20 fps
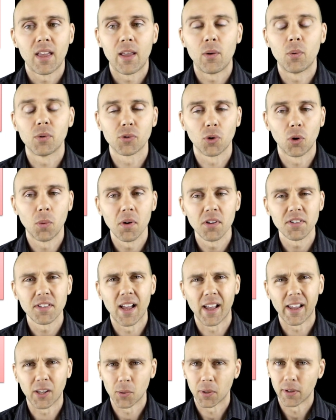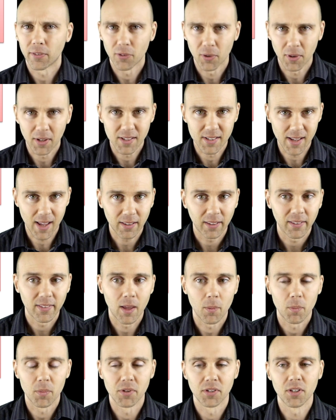he was almost arguing for exactly
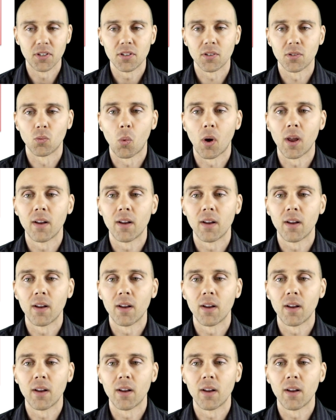that position.